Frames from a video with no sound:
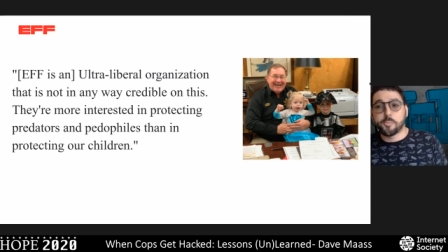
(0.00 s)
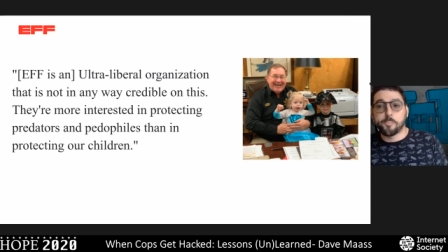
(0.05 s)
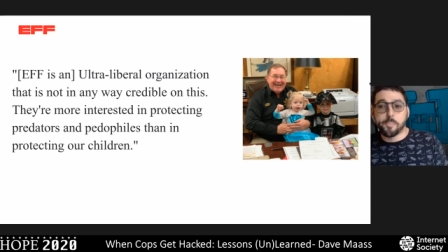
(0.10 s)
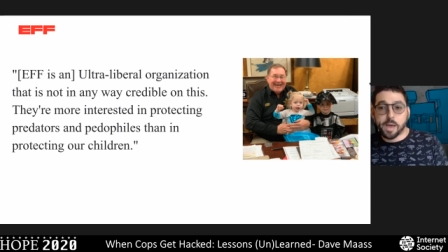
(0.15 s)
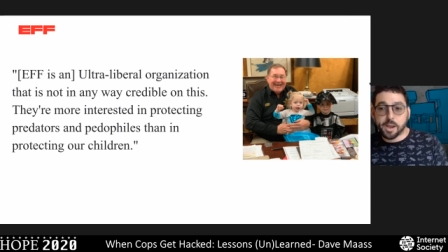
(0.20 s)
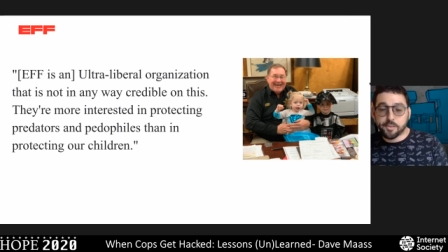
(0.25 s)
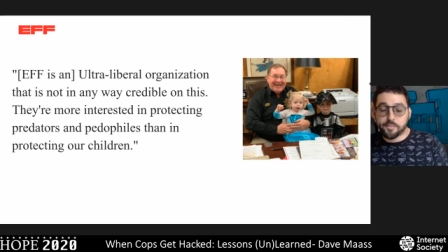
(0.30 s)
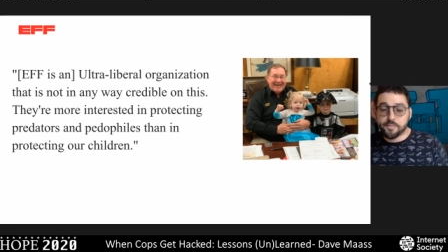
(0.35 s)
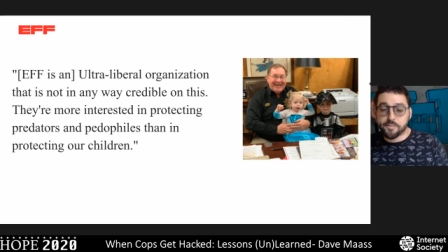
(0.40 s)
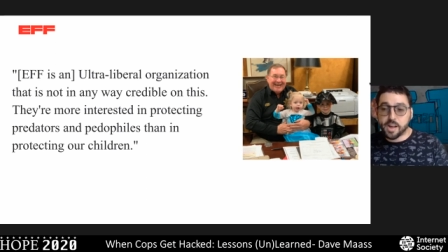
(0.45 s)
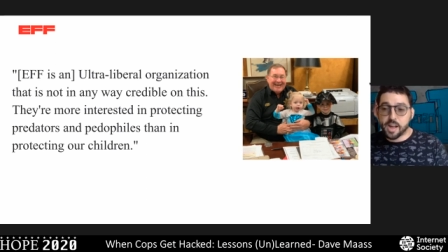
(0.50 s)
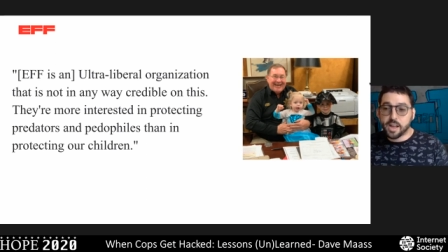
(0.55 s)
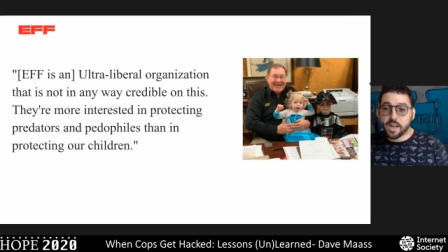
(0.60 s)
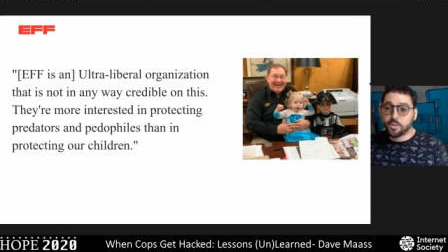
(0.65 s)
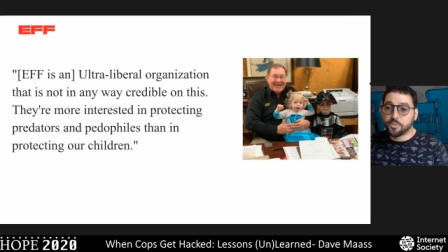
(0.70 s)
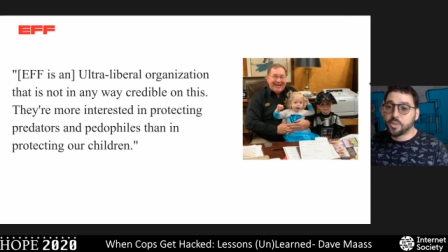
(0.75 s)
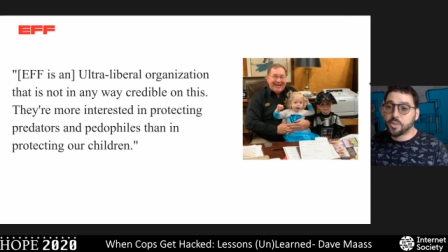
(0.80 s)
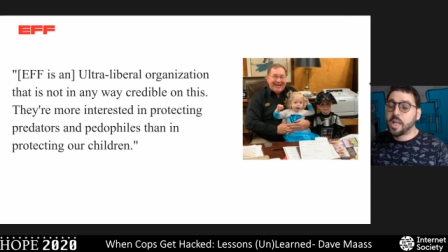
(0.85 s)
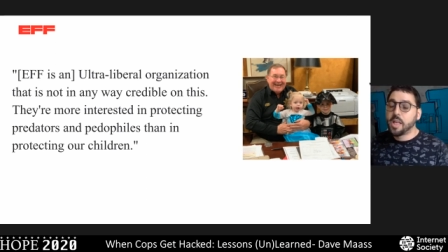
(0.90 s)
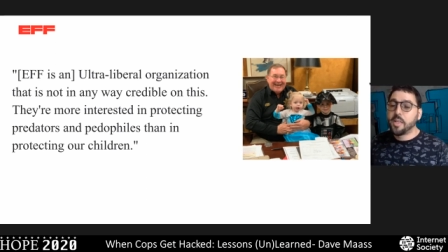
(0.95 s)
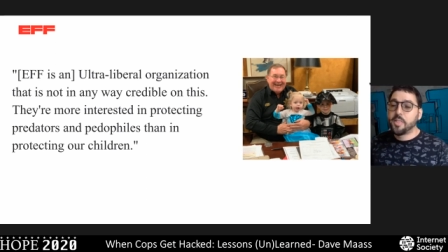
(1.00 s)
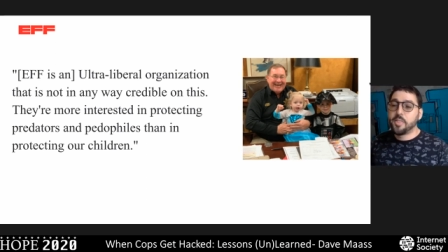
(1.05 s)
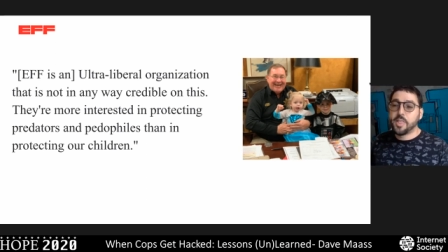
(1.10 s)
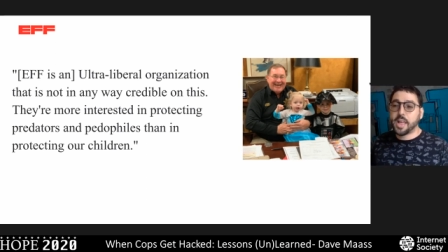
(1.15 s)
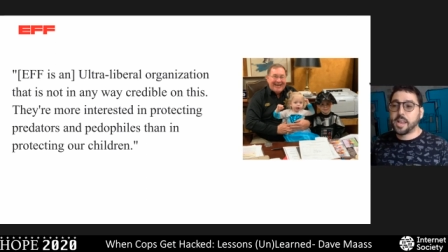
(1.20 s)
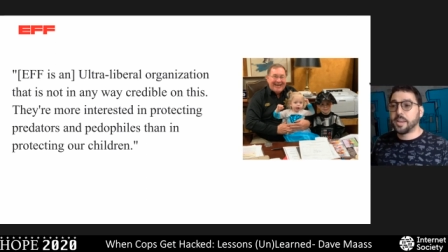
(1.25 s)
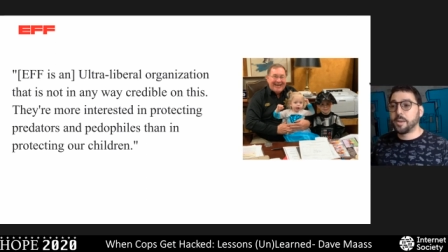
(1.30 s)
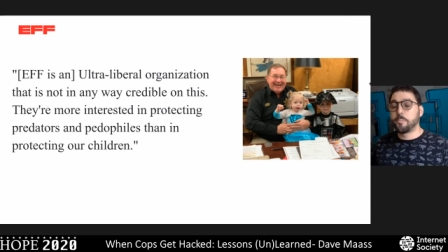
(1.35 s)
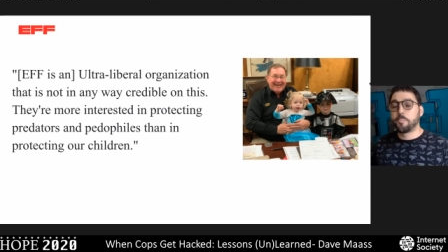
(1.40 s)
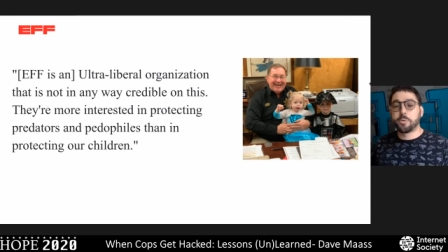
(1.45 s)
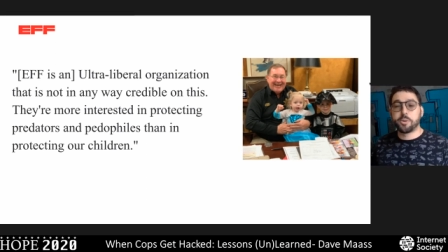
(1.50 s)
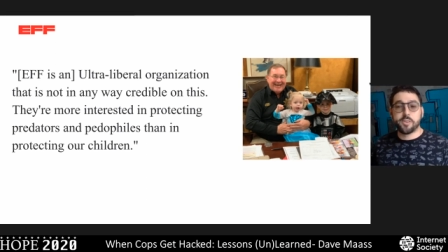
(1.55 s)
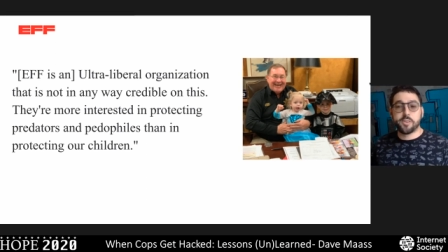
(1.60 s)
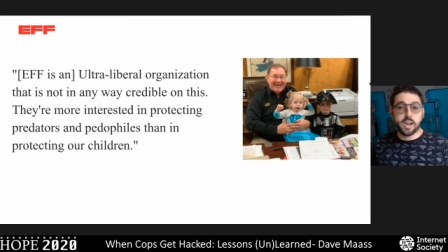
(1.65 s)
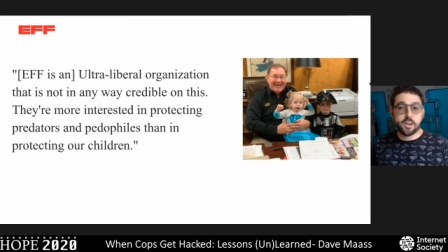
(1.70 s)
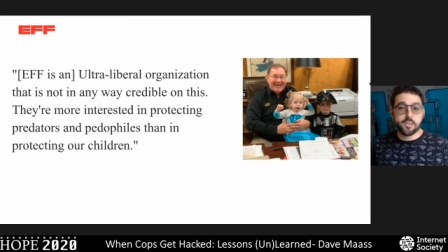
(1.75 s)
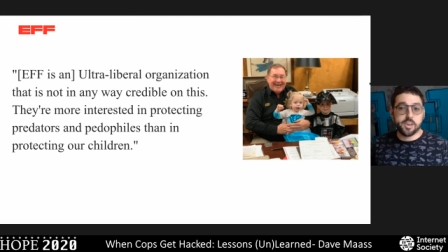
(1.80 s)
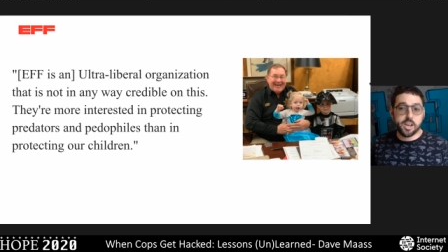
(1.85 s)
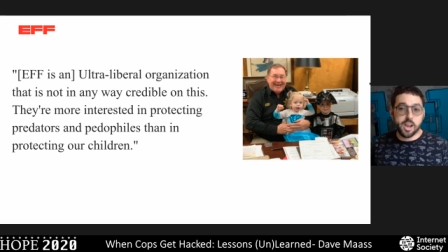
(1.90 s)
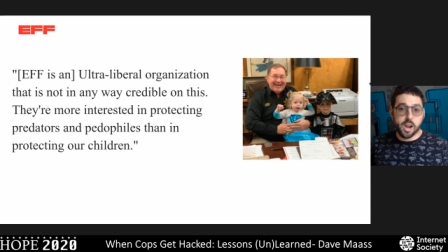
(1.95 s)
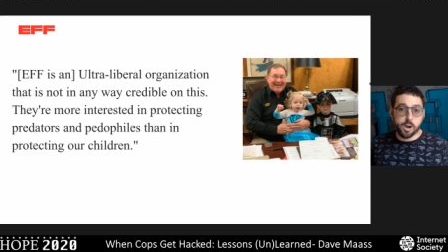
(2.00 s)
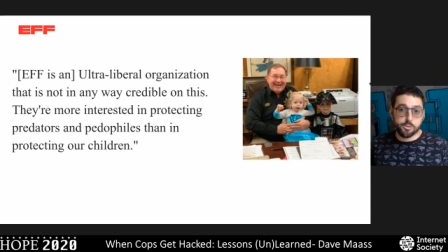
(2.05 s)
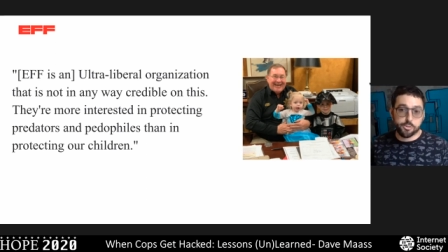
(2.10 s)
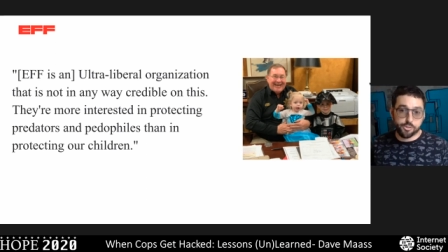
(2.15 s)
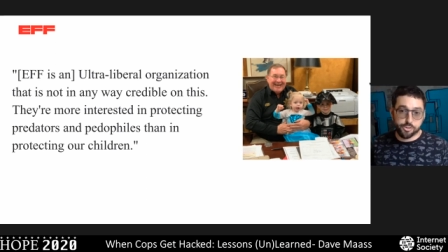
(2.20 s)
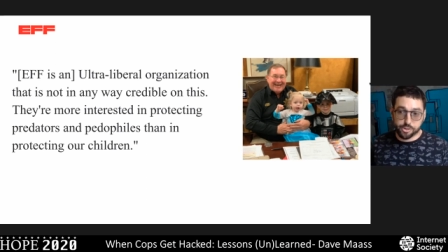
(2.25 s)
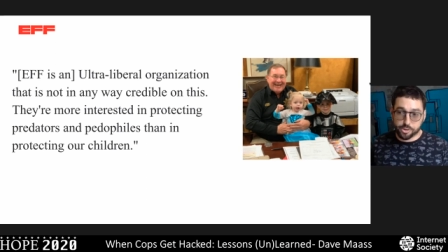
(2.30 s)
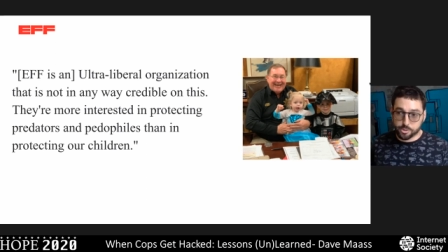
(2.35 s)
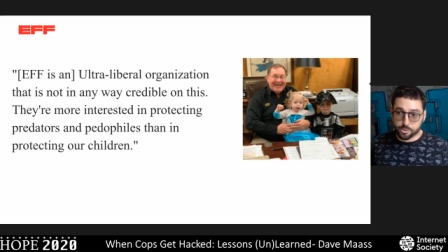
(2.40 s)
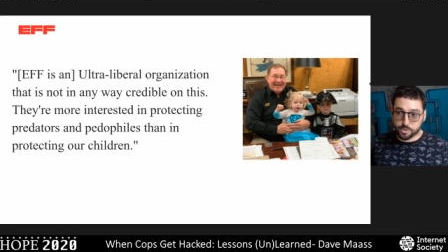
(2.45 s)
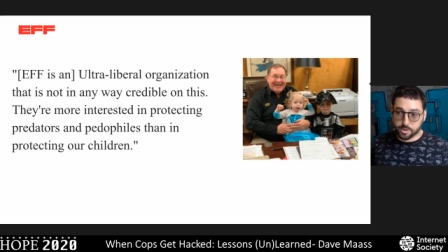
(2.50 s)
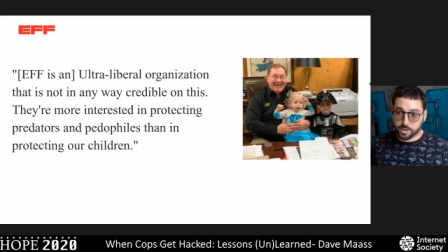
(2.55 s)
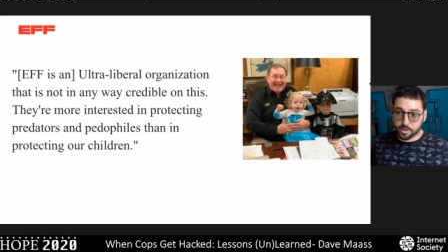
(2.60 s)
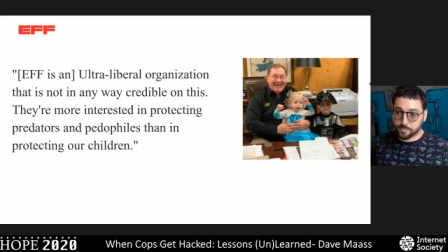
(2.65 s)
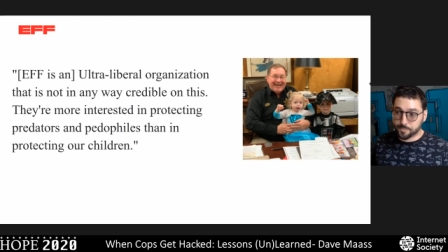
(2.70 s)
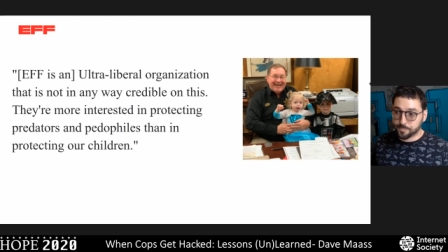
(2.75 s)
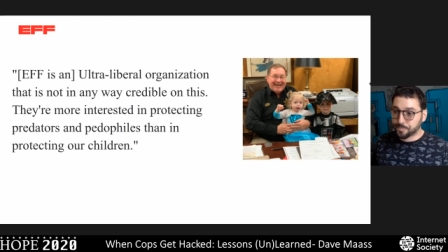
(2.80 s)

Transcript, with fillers: and pedophiles than in protecting our children.